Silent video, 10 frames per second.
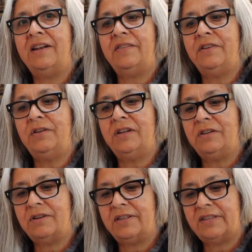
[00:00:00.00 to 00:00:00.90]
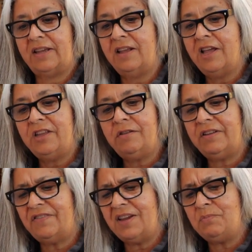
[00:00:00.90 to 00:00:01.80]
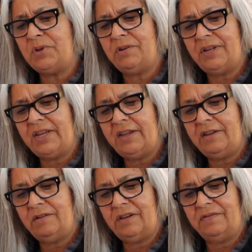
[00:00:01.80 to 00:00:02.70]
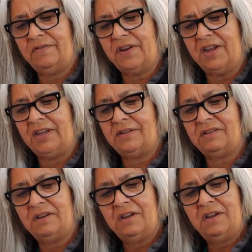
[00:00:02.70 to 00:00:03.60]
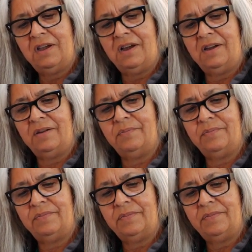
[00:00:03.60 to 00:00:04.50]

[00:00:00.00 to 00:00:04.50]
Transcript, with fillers: it, if you can address that, you can find beauty, you can find um,